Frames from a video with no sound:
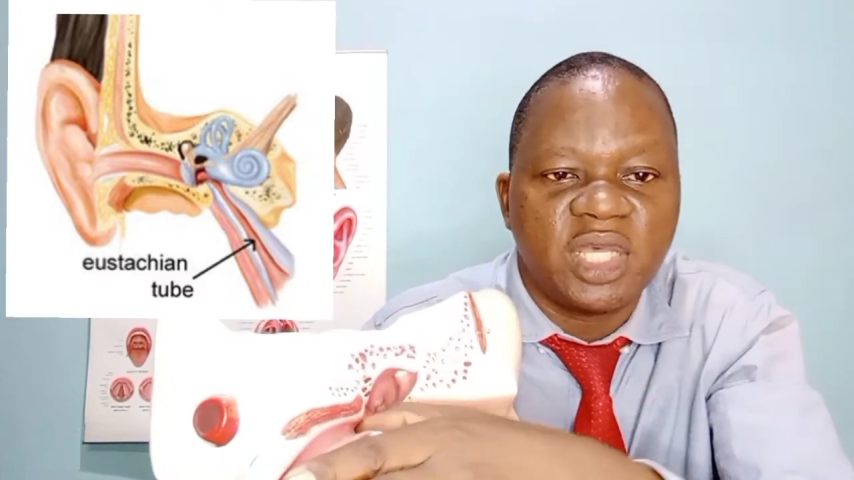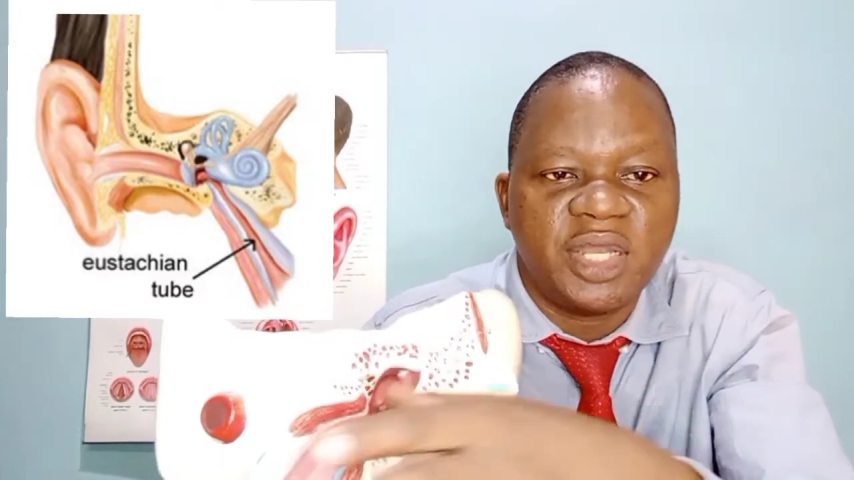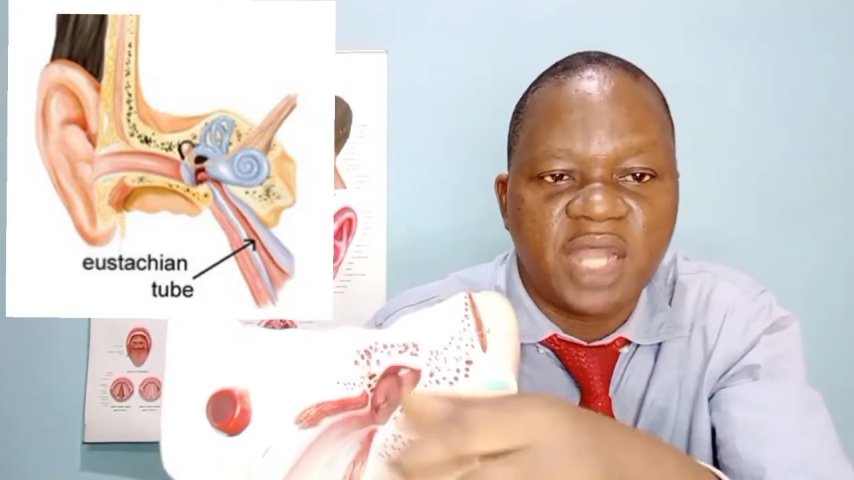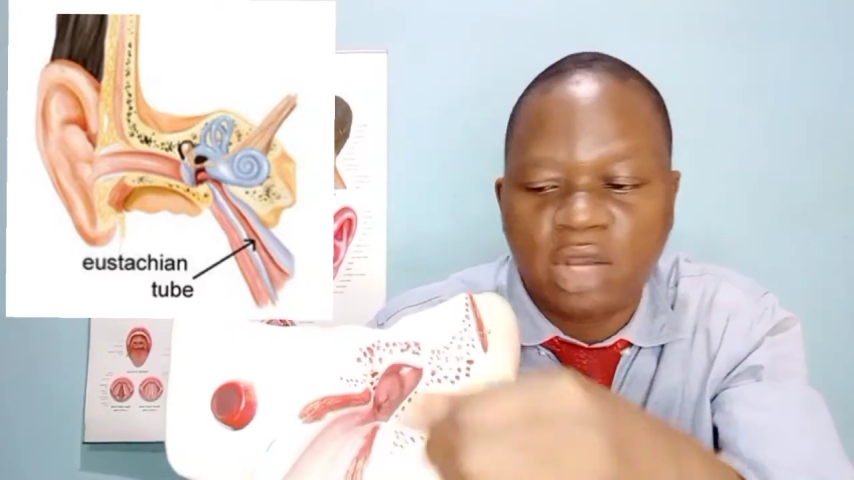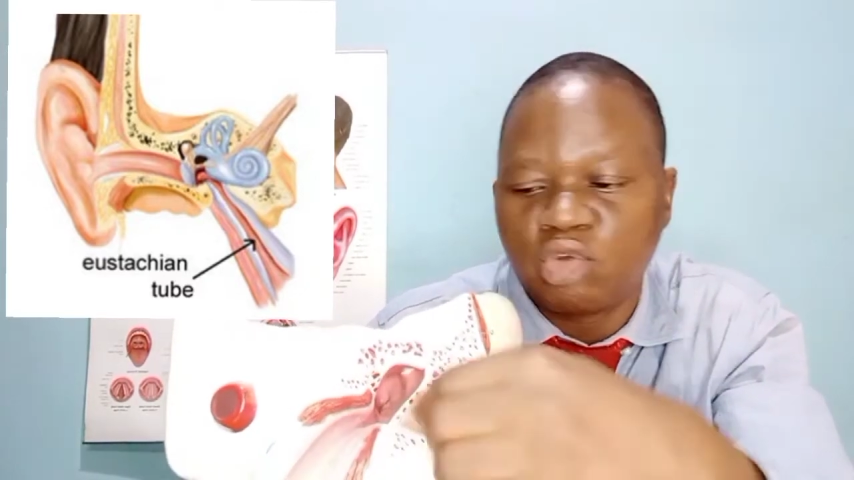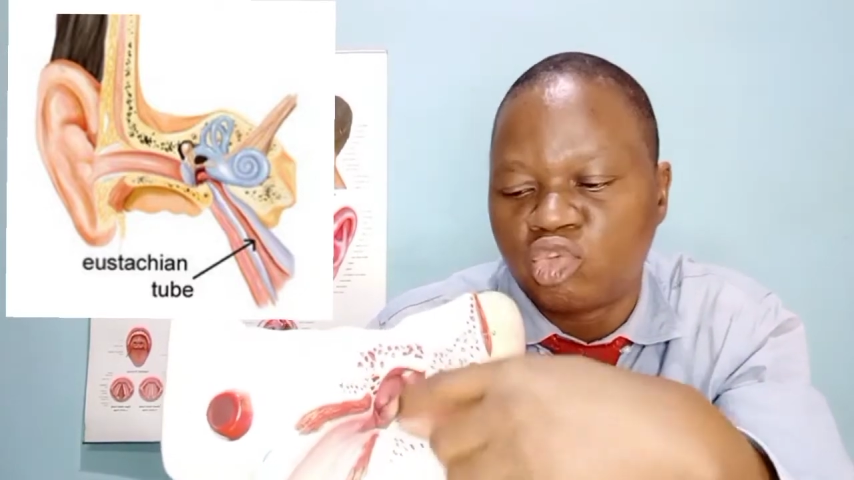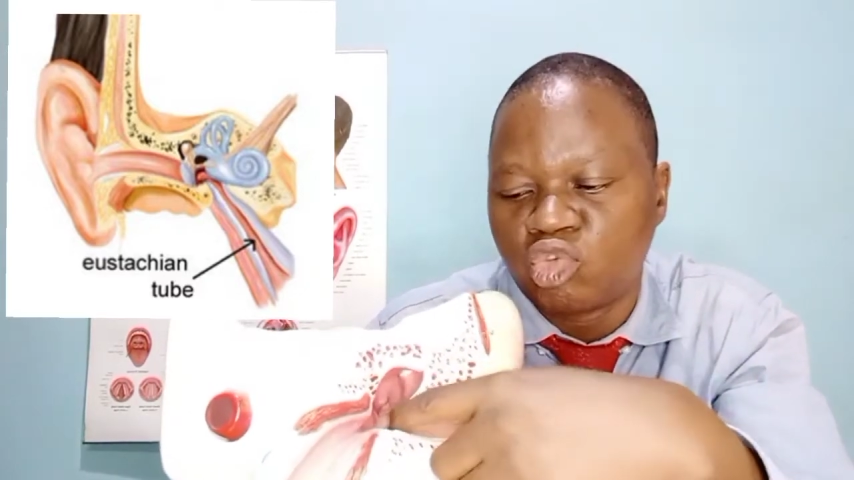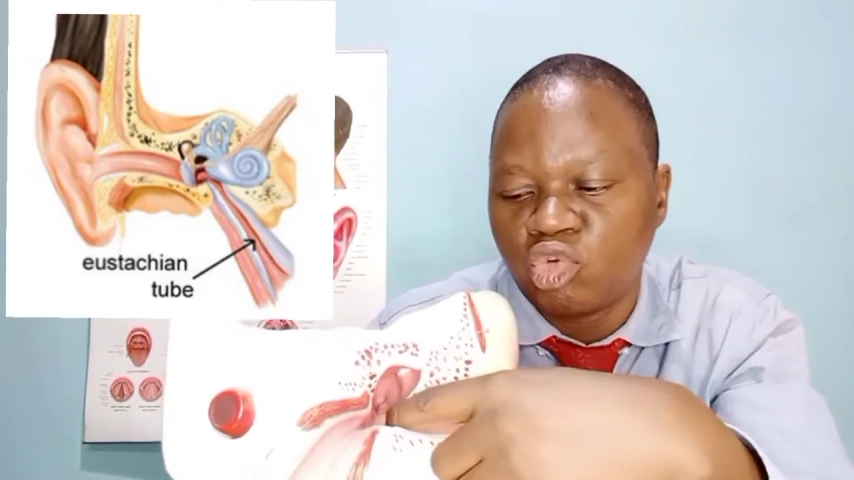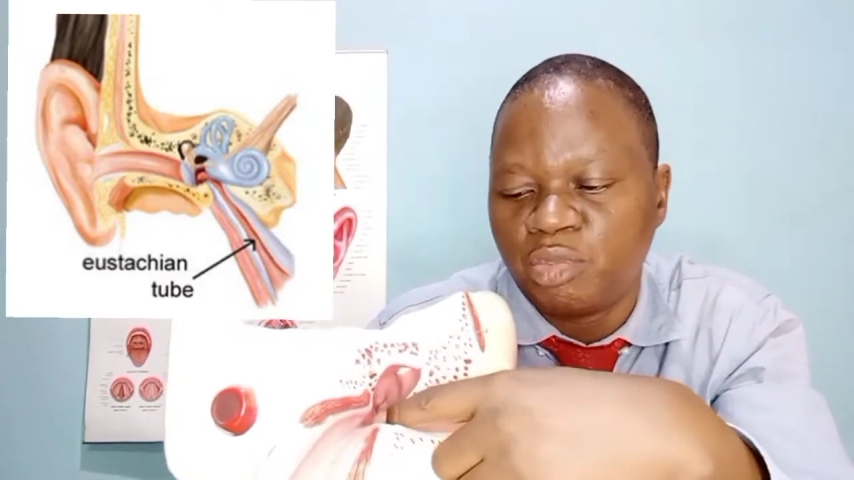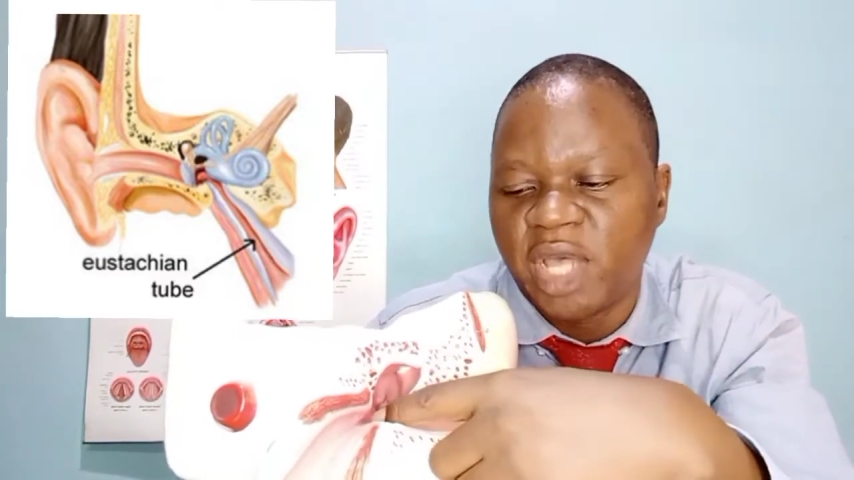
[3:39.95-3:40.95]
a narrow
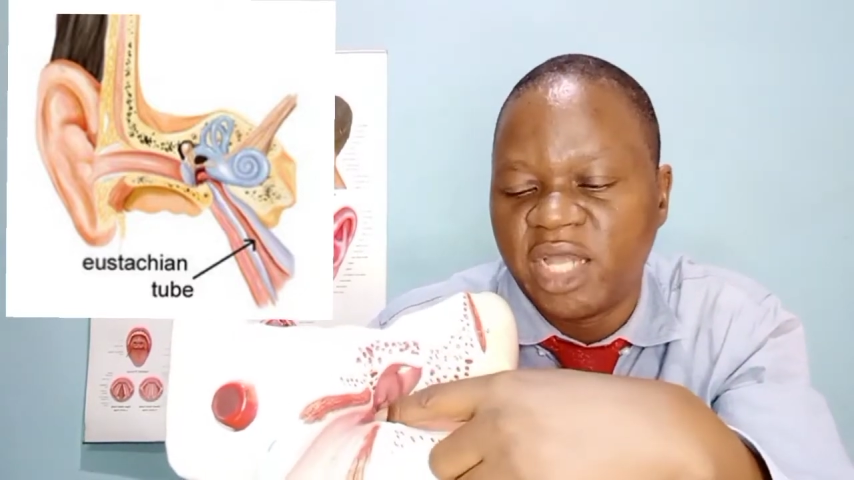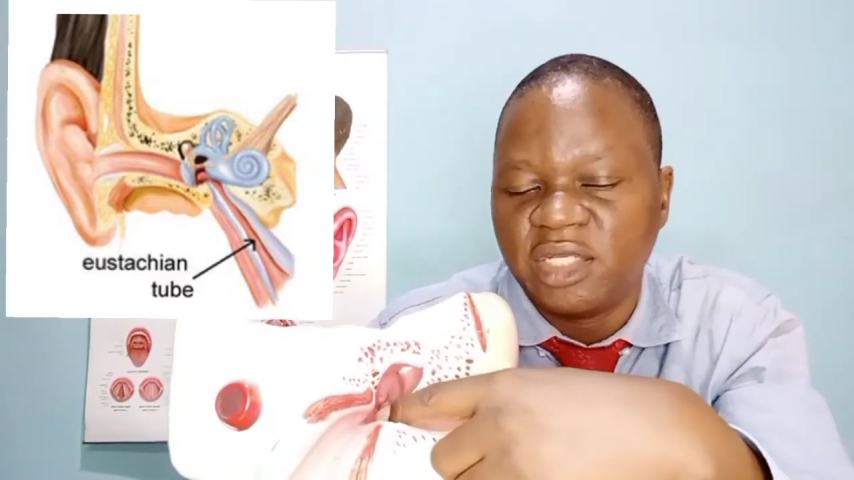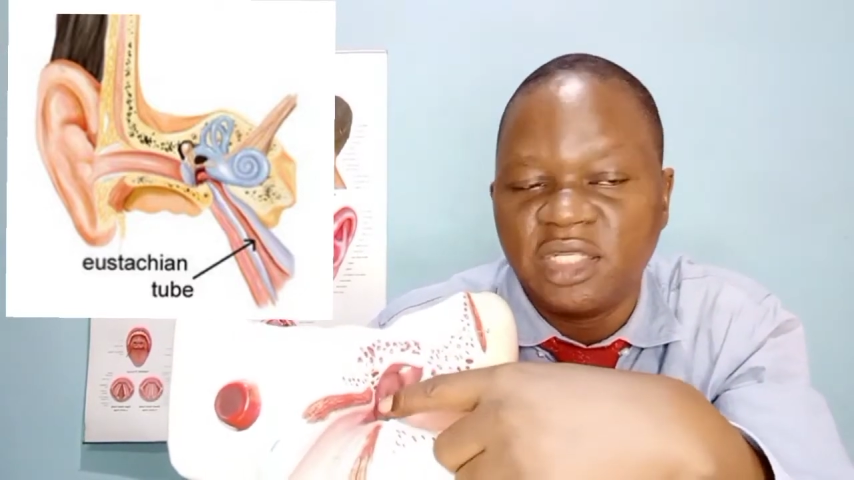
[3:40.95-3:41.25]
tube that